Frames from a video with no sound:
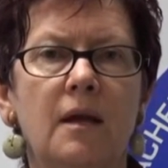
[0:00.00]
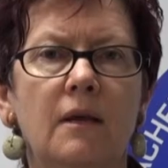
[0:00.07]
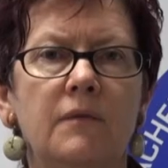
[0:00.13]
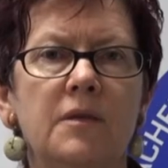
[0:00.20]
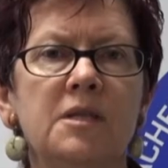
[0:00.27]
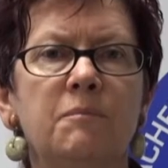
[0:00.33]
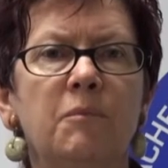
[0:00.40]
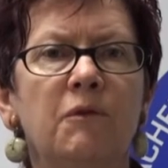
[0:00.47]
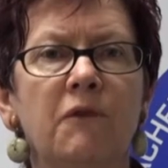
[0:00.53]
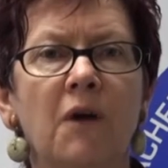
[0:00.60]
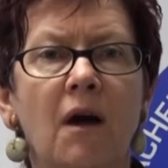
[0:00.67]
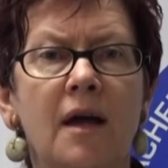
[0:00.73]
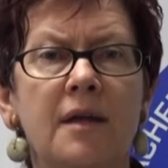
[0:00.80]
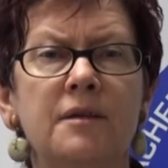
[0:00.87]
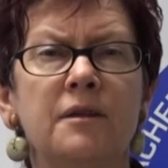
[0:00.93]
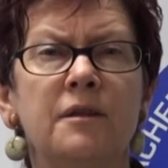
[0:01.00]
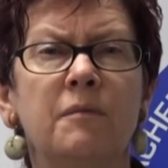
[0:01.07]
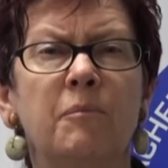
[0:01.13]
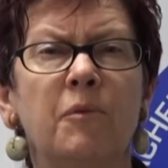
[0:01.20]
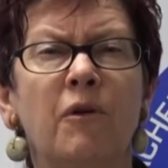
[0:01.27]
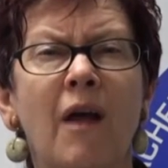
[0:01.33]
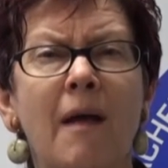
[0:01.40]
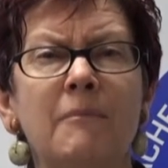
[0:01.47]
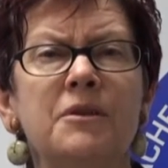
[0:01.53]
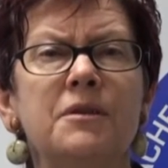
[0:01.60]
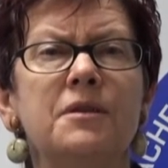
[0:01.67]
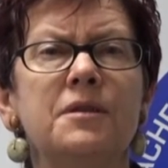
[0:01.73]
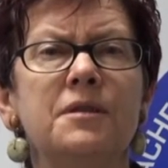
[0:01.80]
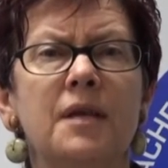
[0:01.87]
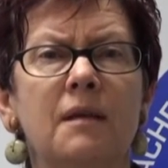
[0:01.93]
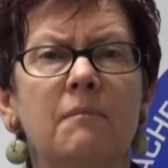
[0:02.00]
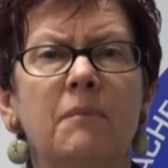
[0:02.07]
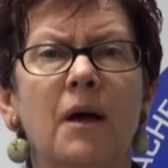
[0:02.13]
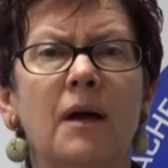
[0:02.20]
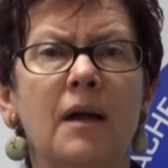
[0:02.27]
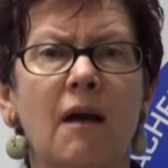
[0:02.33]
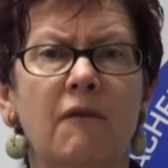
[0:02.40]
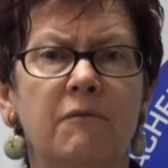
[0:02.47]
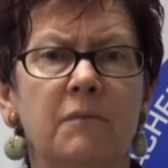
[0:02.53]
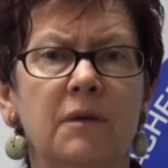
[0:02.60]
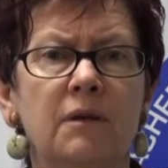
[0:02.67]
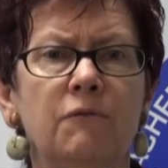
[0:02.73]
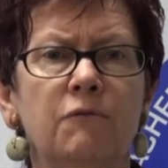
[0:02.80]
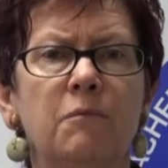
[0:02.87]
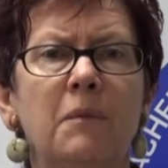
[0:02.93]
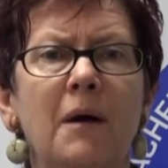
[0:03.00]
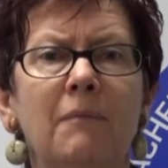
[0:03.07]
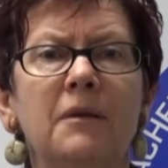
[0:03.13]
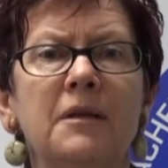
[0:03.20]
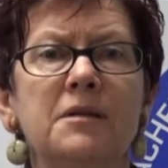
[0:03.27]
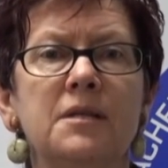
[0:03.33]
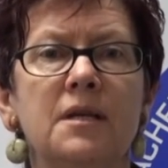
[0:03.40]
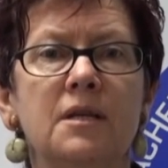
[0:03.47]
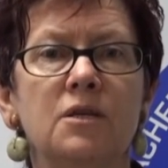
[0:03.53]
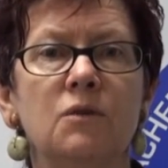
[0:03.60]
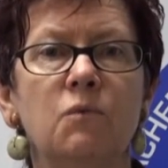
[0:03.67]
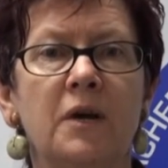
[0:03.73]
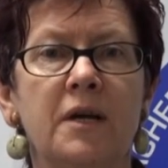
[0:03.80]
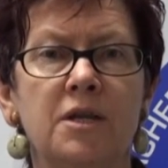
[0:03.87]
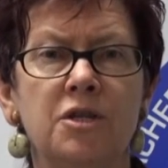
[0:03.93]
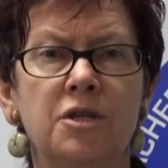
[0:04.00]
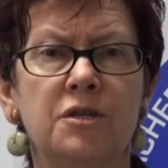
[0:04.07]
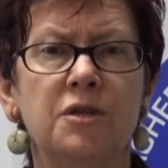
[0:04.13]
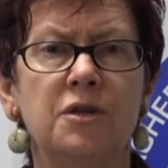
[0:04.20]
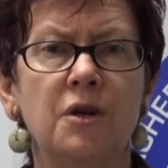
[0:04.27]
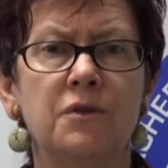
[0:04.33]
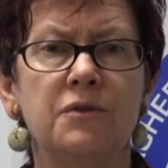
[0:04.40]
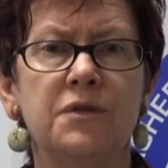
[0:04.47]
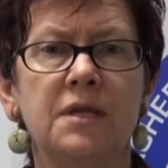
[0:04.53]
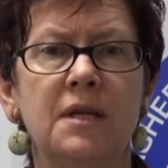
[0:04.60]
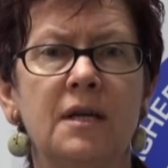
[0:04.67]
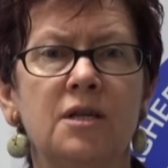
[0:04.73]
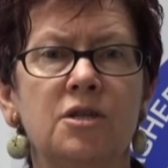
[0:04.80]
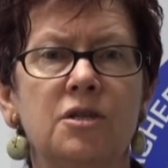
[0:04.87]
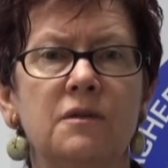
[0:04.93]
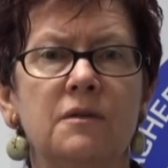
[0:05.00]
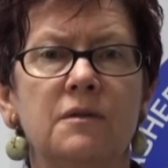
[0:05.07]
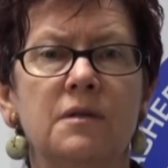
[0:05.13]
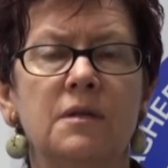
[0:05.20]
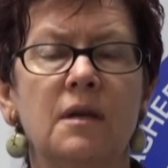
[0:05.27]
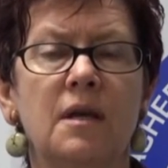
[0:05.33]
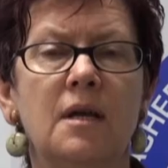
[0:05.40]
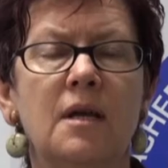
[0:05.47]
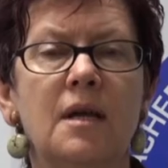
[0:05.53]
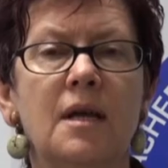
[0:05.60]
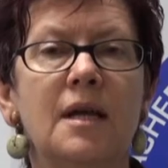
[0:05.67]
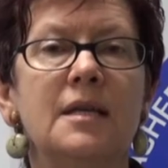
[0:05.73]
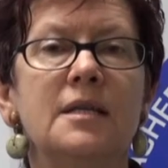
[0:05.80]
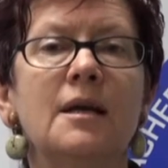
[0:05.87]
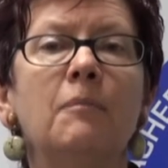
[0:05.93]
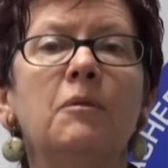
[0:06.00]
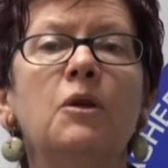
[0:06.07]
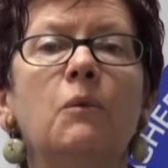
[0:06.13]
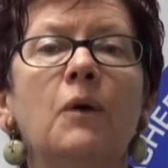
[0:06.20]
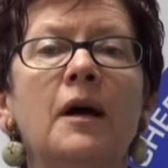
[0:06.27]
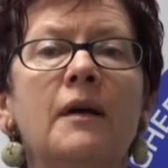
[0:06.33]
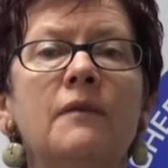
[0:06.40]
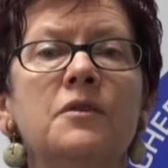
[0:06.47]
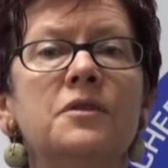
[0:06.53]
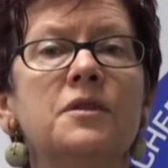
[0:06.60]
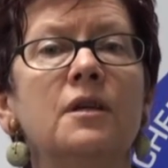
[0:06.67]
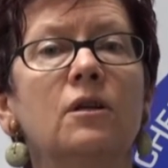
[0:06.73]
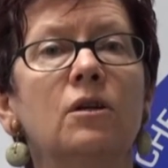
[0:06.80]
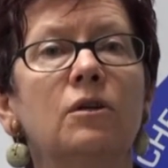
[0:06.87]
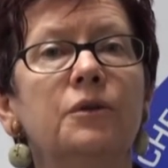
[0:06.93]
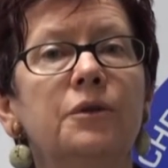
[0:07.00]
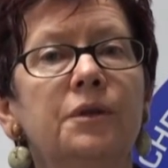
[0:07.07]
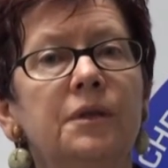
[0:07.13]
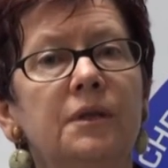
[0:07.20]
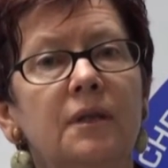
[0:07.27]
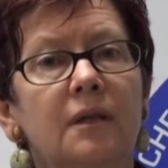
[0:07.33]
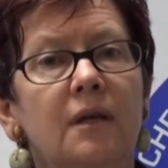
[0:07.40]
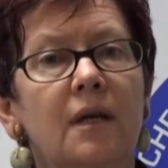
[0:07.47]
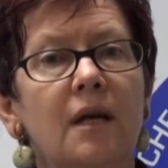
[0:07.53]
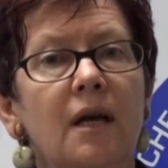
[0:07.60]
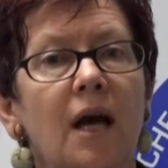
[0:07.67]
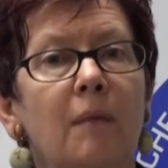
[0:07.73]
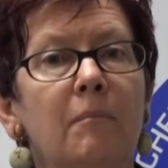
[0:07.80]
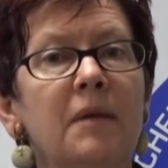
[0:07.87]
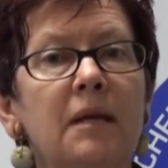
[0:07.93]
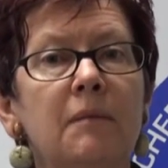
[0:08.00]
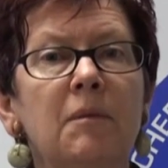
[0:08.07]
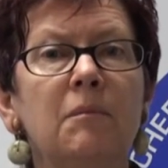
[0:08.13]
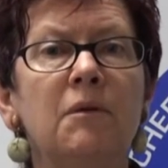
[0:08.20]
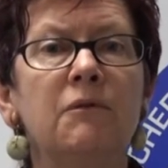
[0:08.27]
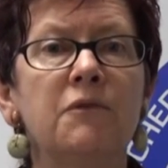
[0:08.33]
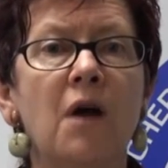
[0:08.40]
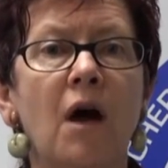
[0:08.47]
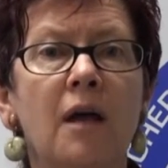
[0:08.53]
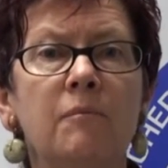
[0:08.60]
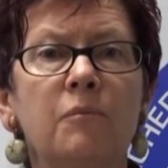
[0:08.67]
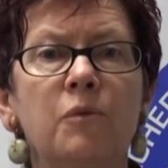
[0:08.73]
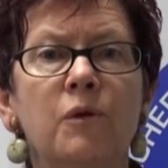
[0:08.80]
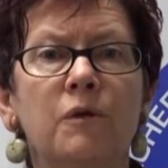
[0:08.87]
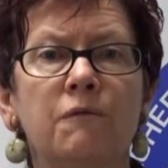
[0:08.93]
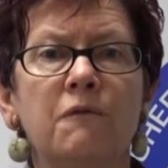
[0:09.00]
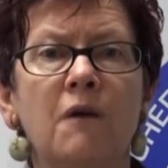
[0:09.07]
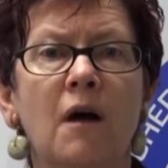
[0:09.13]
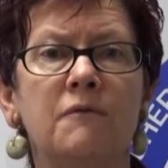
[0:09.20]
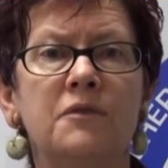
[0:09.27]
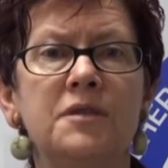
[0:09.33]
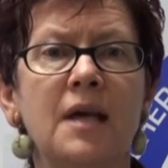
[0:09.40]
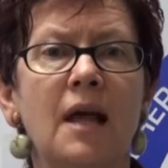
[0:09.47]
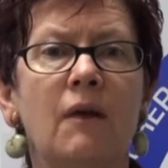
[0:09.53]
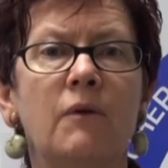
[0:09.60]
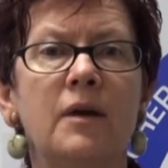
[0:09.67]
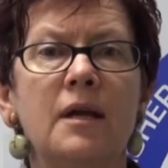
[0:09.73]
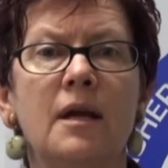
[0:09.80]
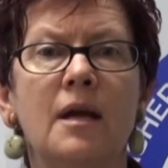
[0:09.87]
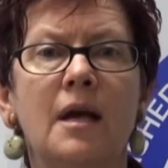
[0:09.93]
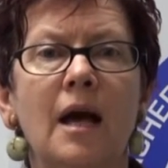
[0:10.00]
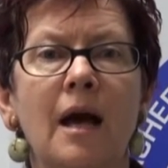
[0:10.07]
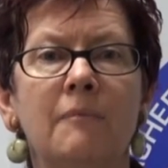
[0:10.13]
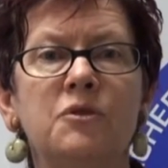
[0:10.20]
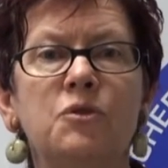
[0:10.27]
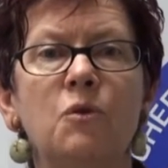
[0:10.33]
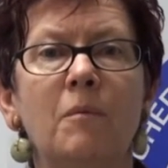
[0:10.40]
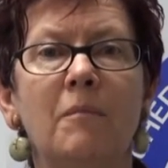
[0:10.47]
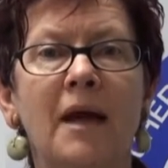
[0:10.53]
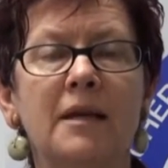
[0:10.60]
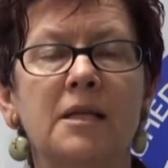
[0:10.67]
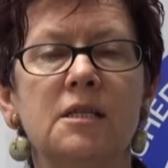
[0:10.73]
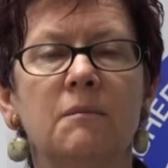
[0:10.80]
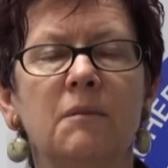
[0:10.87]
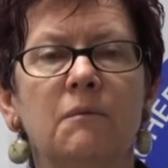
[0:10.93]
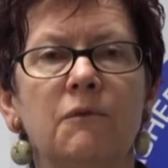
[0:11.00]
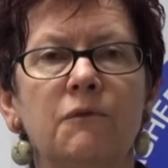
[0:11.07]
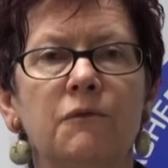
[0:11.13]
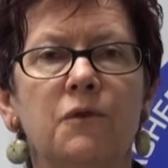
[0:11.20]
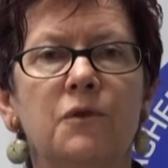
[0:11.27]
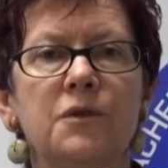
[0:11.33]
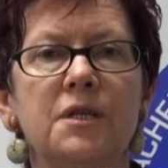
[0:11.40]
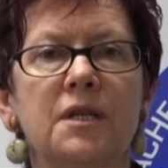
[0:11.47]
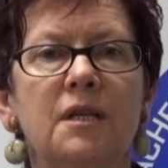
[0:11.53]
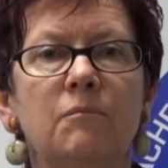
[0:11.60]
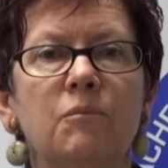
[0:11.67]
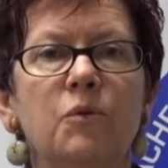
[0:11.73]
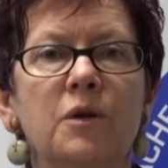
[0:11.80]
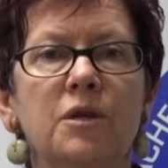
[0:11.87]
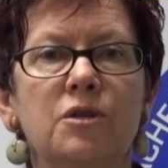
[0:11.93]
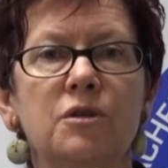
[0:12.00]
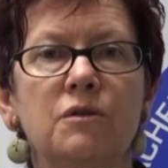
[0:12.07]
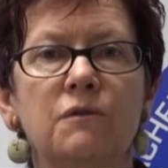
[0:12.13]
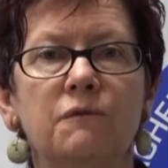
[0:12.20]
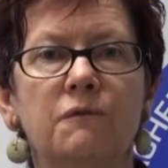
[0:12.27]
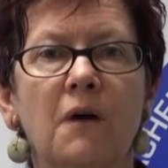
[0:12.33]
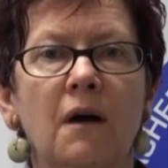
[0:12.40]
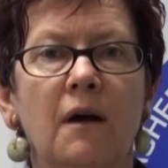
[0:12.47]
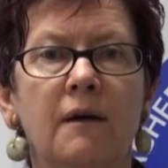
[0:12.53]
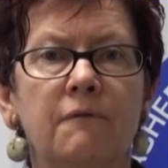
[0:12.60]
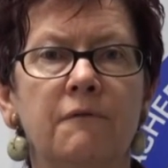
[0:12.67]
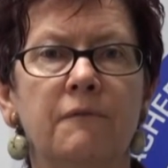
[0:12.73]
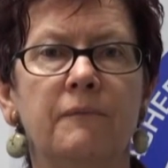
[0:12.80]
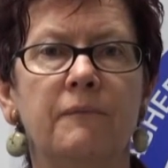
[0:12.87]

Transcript: This provided the parameters set by government for public sector wages negotiations. In WA, this included a minimum of 9.5 salary up to a maximum of 13.25.